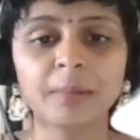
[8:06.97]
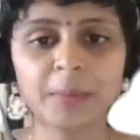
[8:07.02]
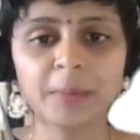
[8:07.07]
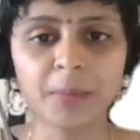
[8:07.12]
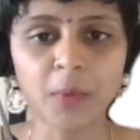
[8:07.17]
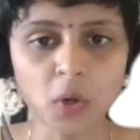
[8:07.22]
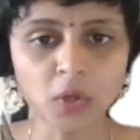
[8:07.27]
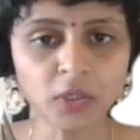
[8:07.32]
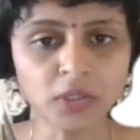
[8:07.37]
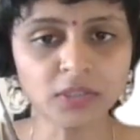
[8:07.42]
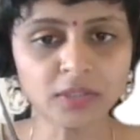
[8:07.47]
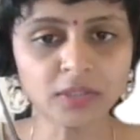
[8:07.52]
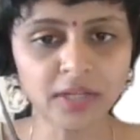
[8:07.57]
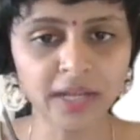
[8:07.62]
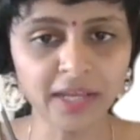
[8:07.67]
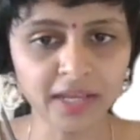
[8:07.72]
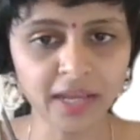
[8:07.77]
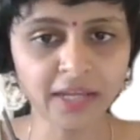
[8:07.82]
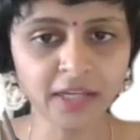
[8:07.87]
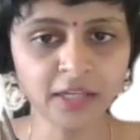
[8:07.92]
but brought
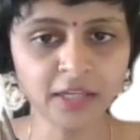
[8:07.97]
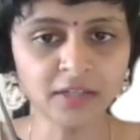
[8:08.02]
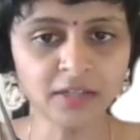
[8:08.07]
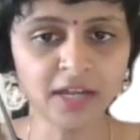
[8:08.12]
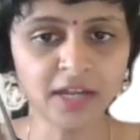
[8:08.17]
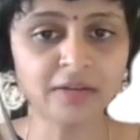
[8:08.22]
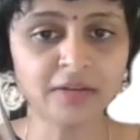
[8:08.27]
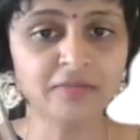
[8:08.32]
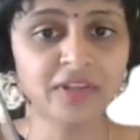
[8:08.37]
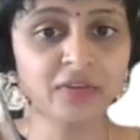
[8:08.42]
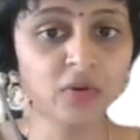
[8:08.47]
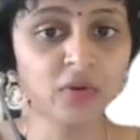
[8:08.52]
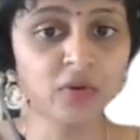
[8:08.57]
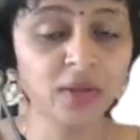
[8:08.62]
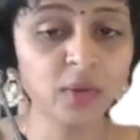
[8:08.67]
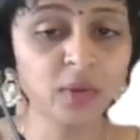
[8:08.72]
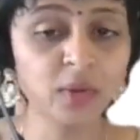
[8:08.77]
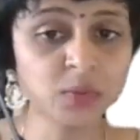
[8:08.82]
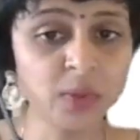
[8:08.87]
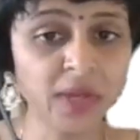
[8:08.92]
again, and
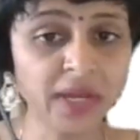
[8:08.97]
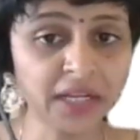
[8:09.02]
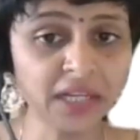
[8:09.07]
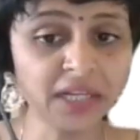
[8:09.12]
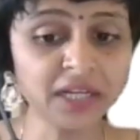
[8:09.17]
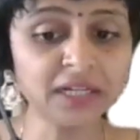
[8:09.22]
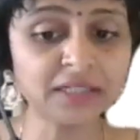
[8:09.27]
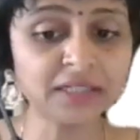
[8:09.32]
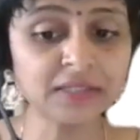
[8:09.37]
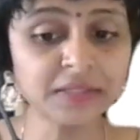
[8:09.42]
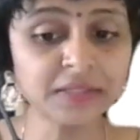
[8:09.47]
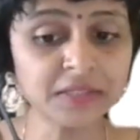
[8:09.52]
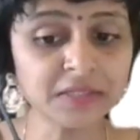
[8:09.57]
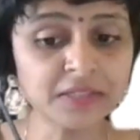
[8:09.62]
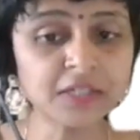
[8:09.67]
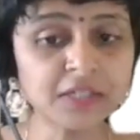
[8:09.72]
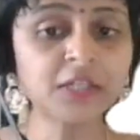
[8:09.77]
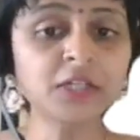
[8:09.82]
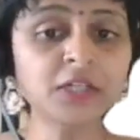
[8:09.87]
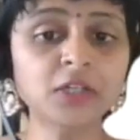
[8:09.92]
he was very
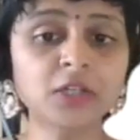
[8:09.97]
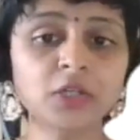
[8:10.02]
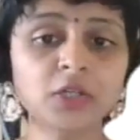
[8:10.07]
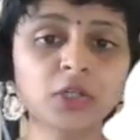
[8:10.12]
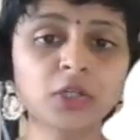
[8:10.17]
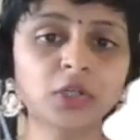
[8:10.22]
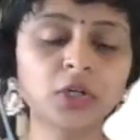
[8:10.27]
consistent